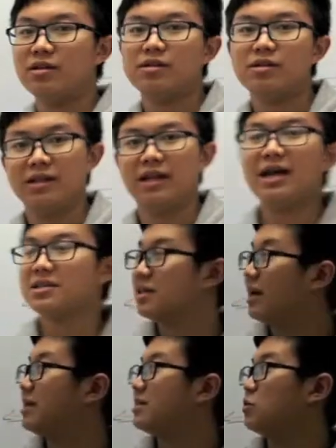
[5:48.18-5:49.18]
The last
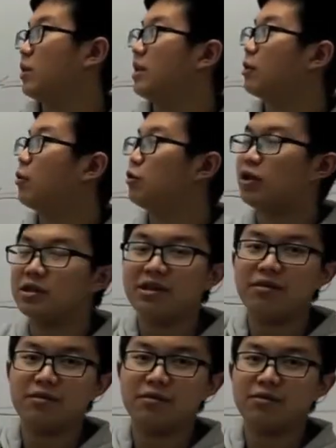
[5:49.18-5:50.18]
case is when the
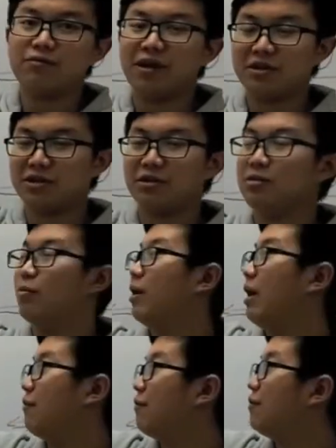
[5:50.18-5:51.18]
quadratic function will
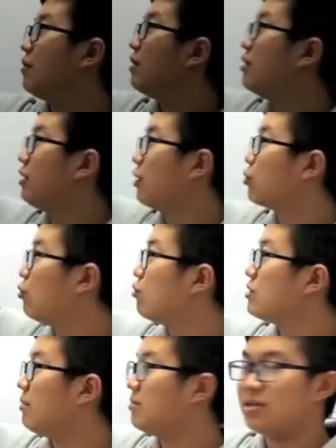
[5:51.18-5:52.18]
have the two
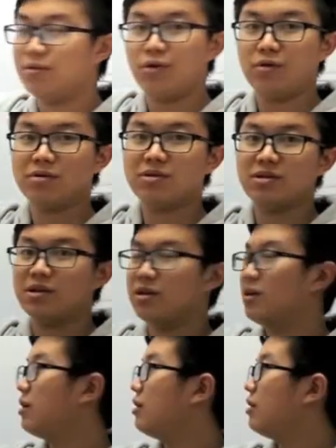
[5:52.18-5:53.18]
same zeros.
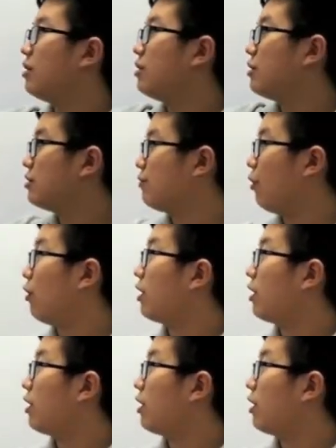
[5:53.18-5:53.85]
For